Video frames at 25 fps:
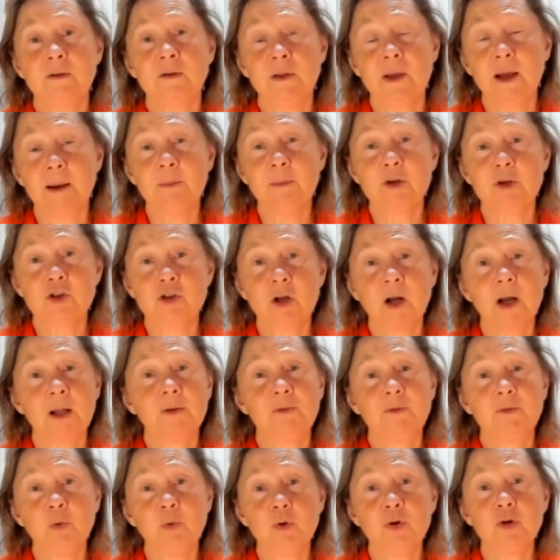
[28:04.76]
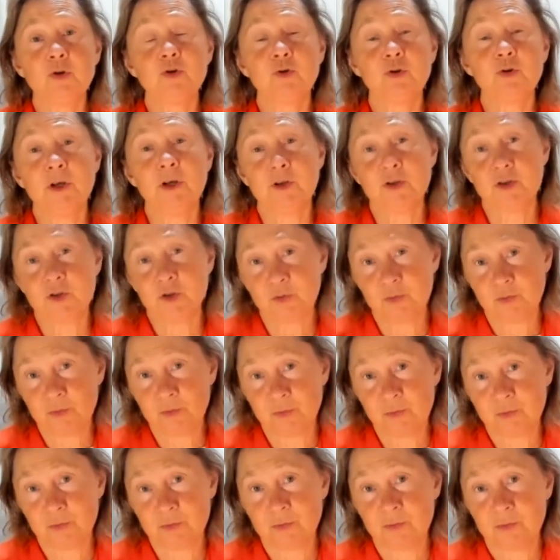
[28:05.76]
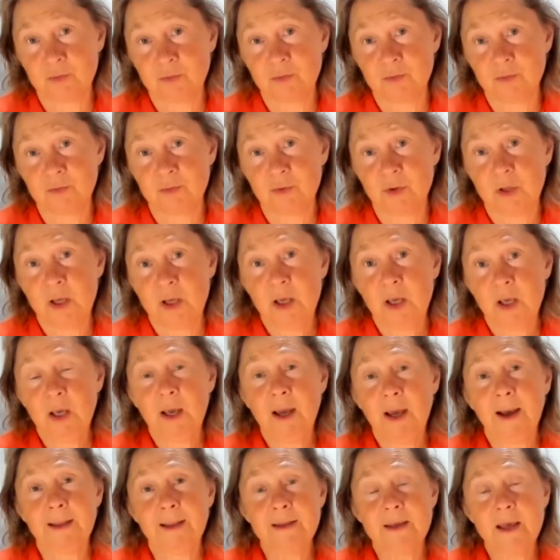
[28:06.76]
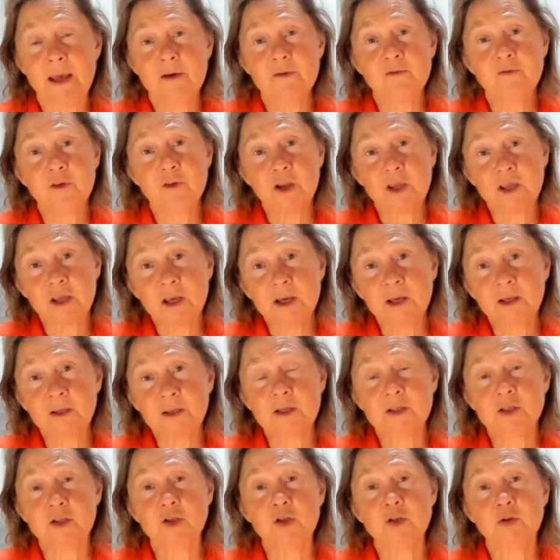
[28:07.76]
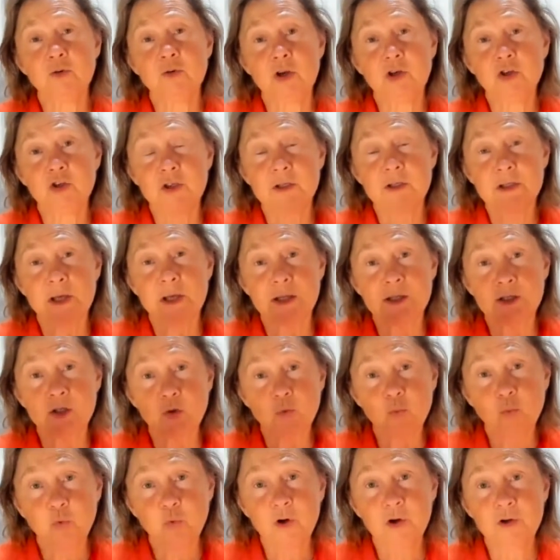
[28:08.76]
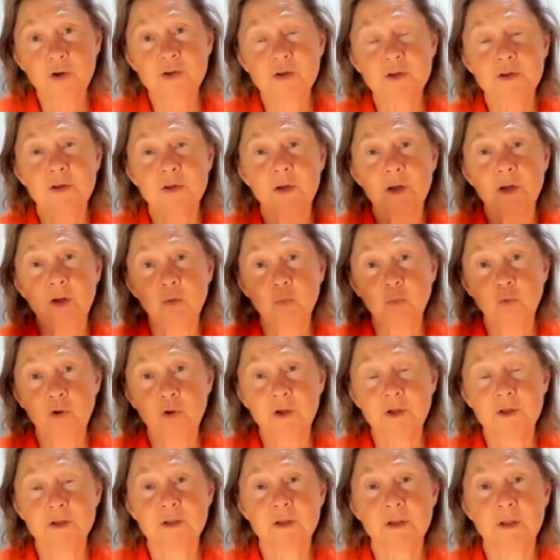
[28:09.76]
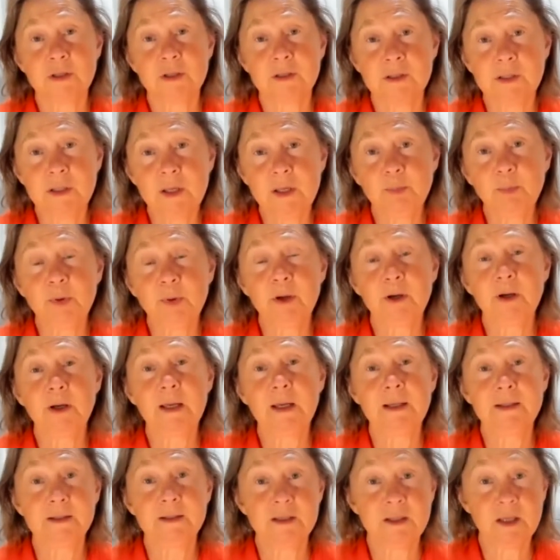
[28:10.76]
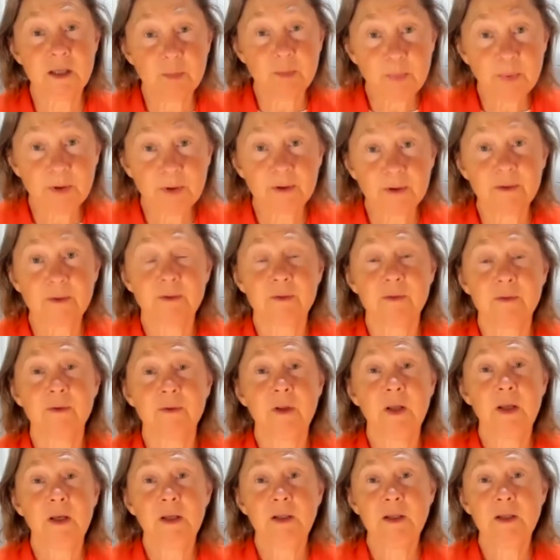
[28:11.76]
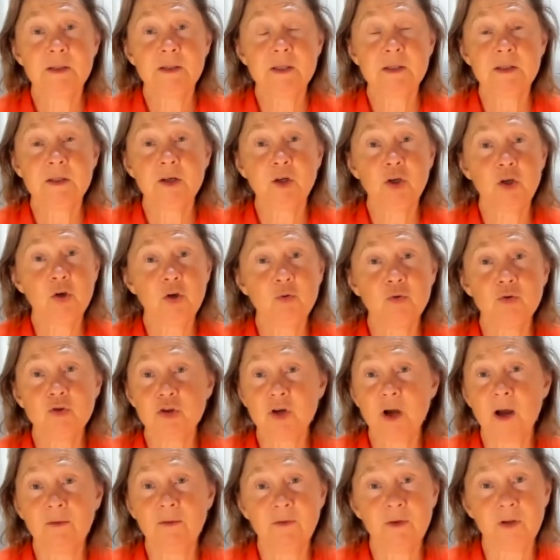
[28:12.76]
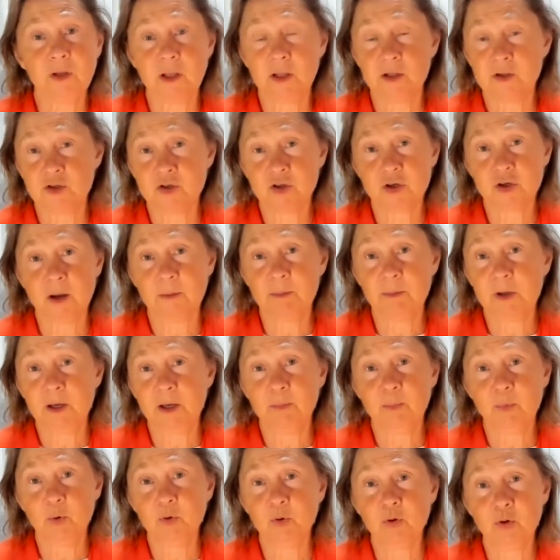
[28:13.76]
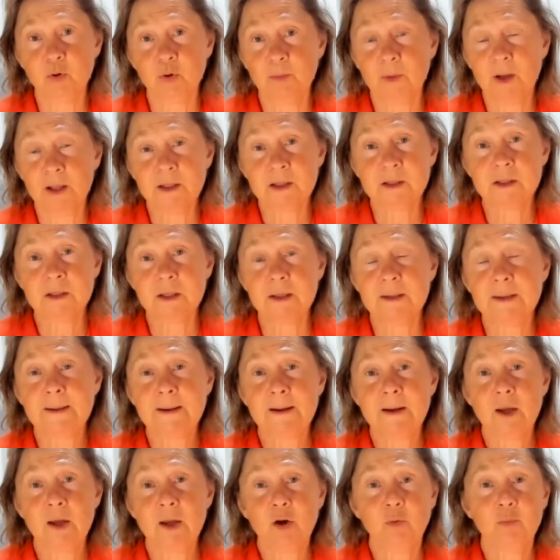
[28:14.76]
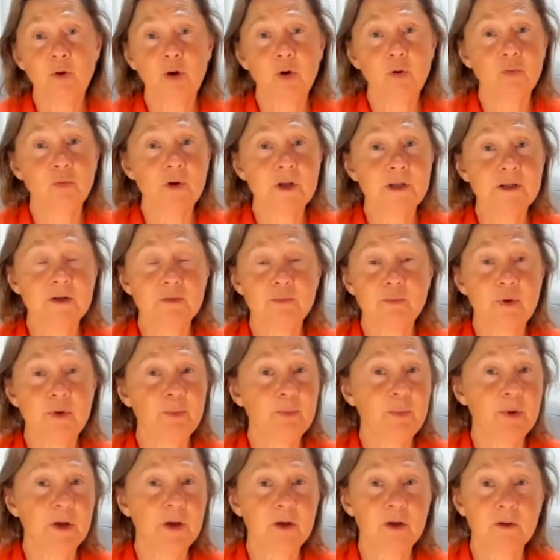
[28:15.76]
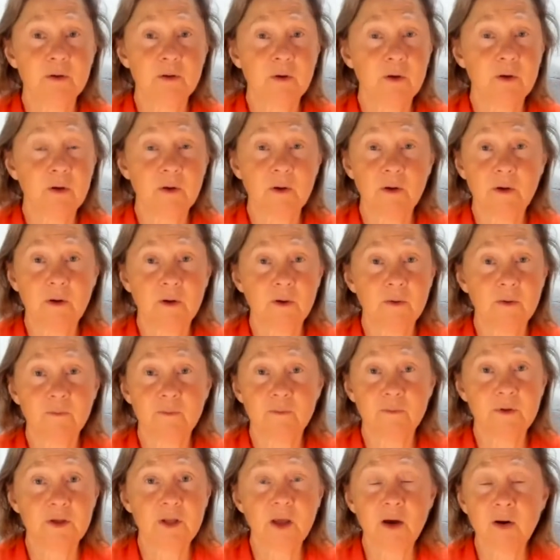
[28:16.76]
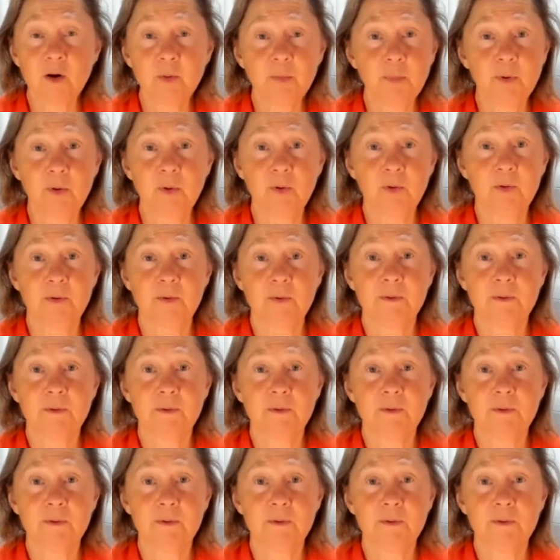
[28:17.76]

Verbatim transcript: damaged gut flora to their children. And every year, the situation is getting worse and worse, deeper and deeper. This is a huge avalanche coming upon humanity. We're already reaping a, terrible